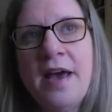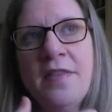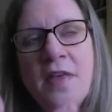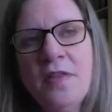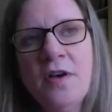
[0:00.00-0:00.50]

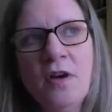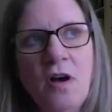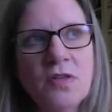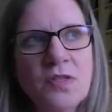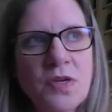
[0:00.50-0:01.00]
And then there are
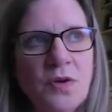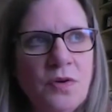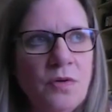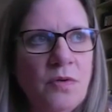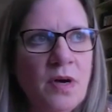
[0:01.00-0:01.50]

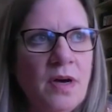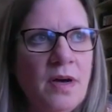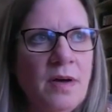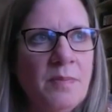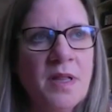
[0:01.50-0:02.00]
also
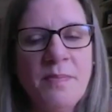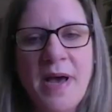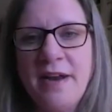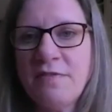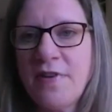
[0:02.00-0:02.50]

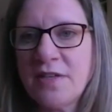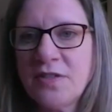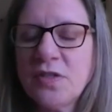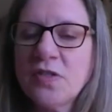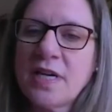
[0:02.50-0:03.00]
climatic
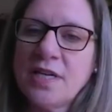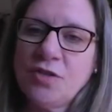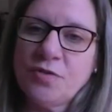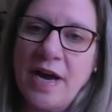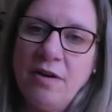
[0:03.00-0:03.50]
factors like
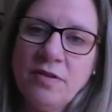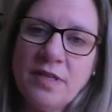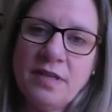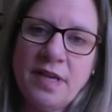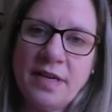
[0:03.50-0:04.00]
drought
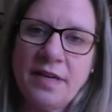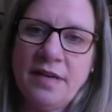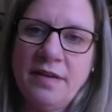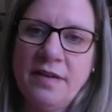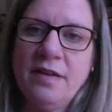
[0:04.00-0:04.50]
that
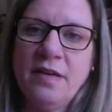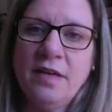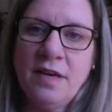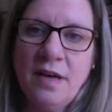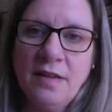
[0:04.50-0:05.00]
can
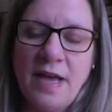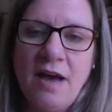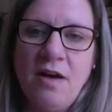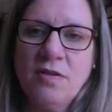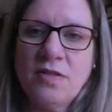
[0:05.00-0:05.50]

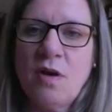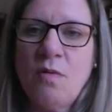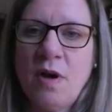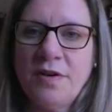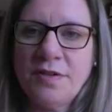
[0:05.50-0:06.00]
allow
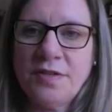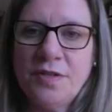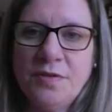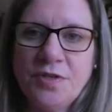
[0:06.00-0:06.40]
saltwater to